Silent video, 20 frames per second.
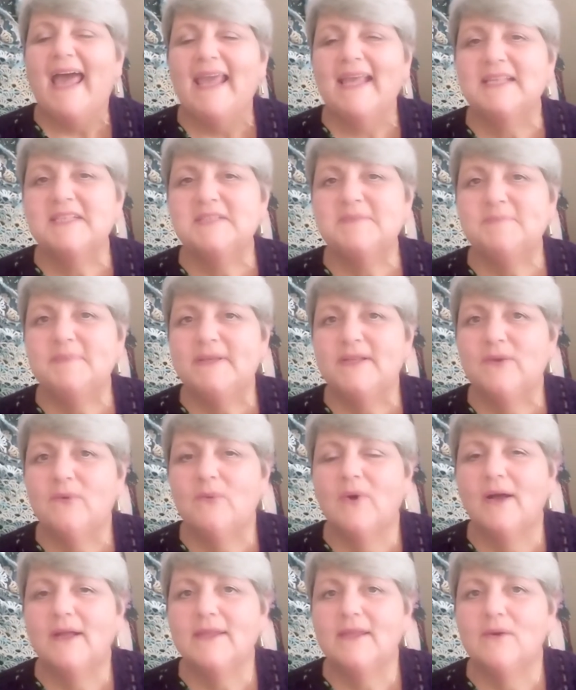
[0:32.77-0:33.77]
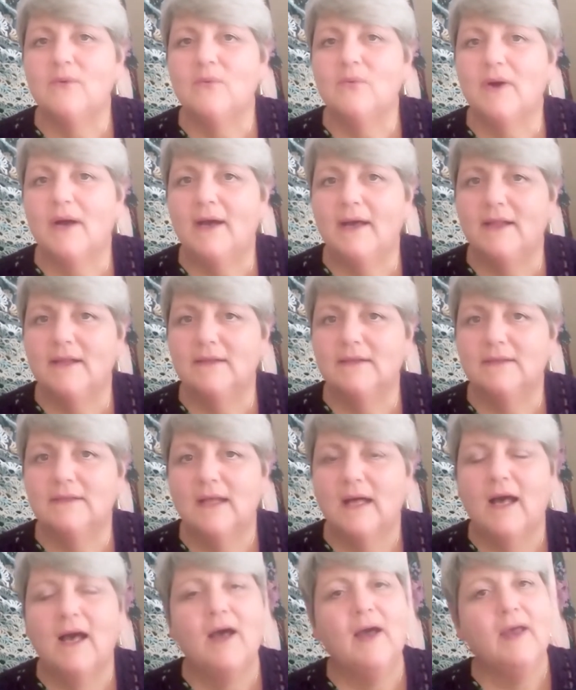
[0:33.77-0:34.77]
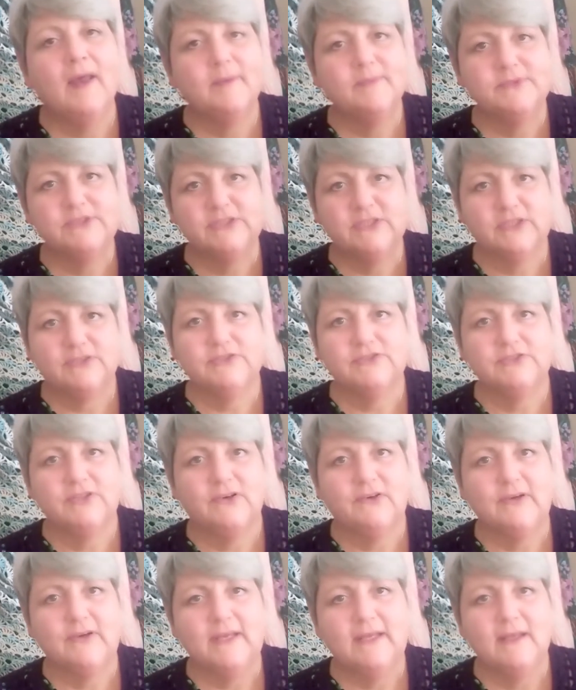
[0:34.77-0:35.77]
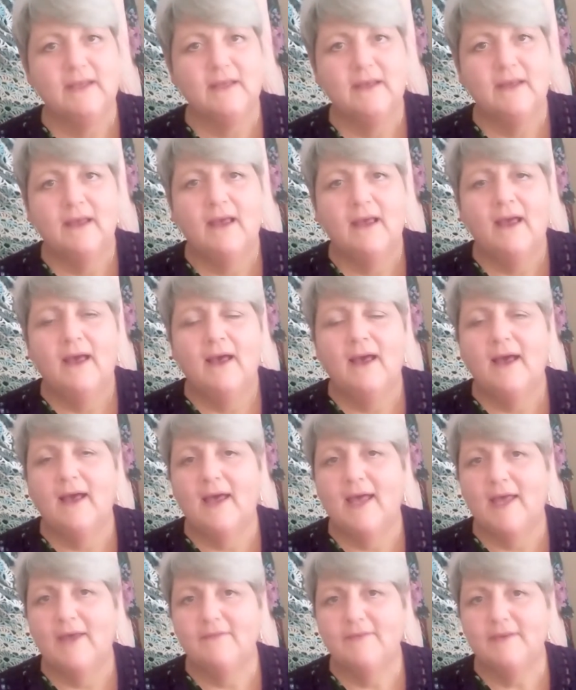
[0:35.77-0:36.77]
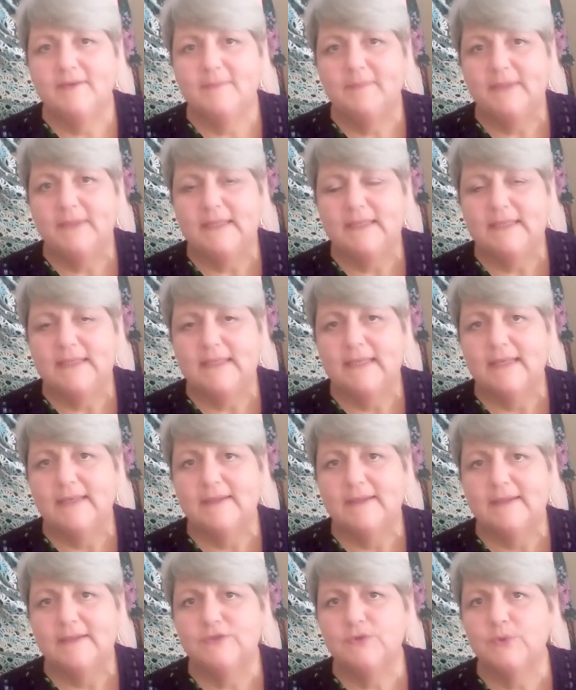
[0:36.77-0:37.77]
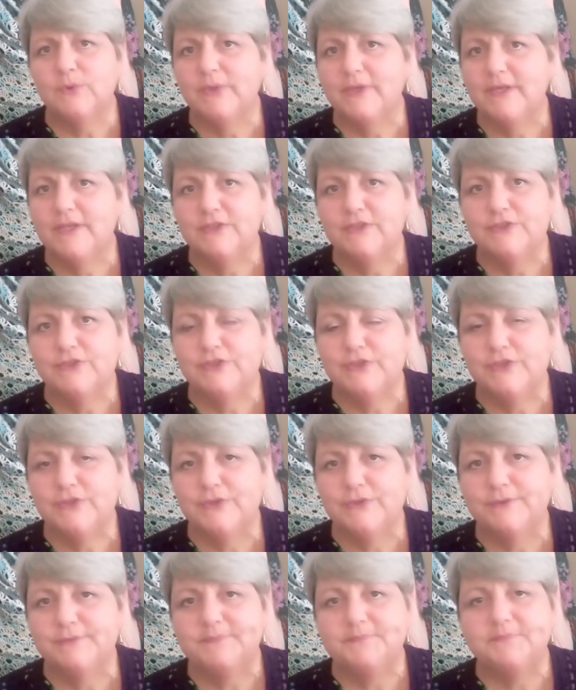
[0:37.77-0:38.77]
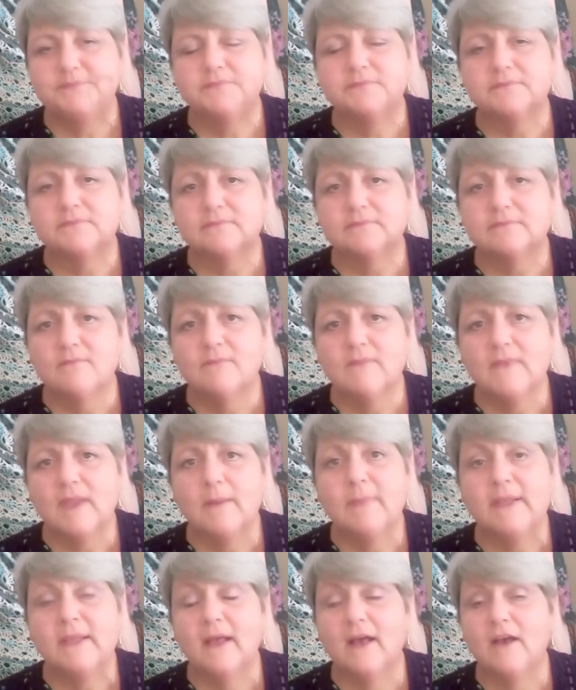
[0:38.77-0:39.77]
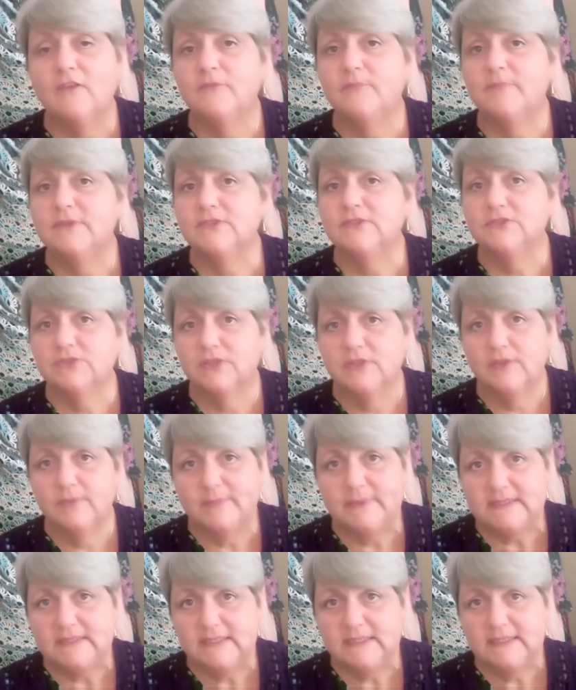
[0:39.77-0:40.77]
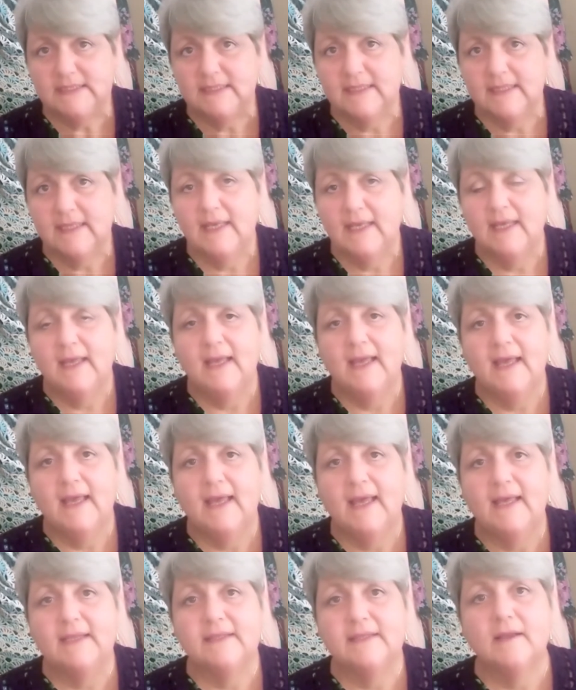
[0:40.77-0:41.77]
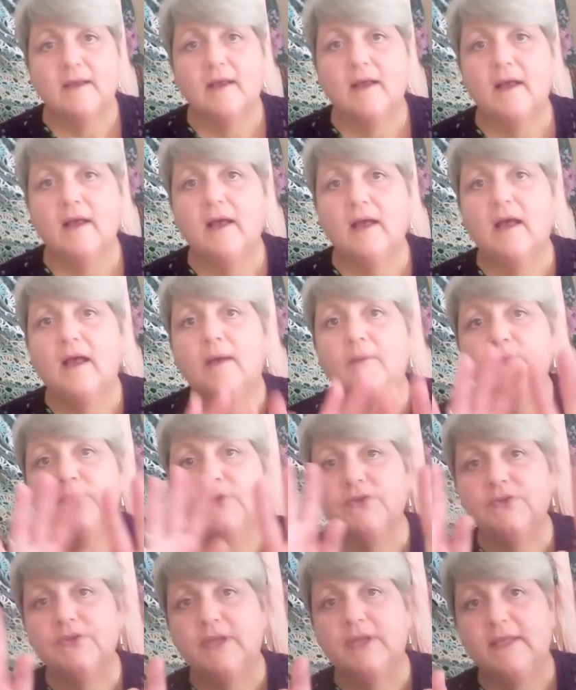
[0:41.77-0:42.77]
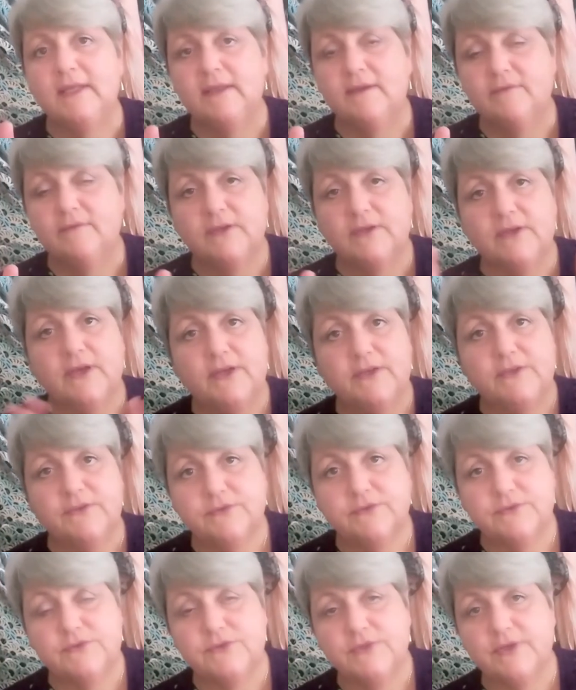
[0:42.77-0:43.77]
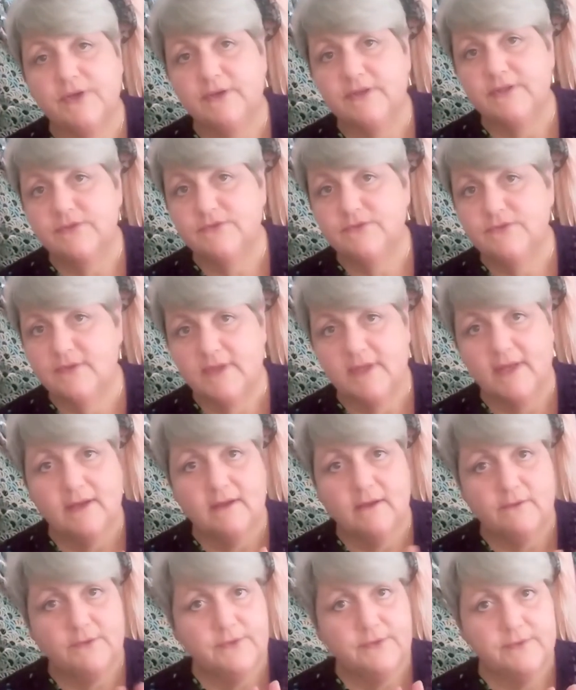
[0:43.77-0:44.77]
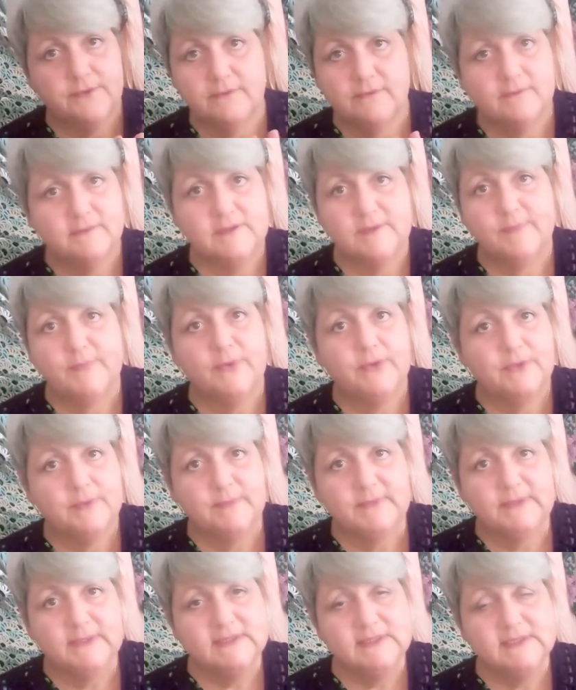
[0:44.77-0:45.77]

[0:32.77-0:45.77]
it's been quite a while. I am so sorry. I haven't been uh, talking to you, but I've been so busy and I'm not even going to go into the health department.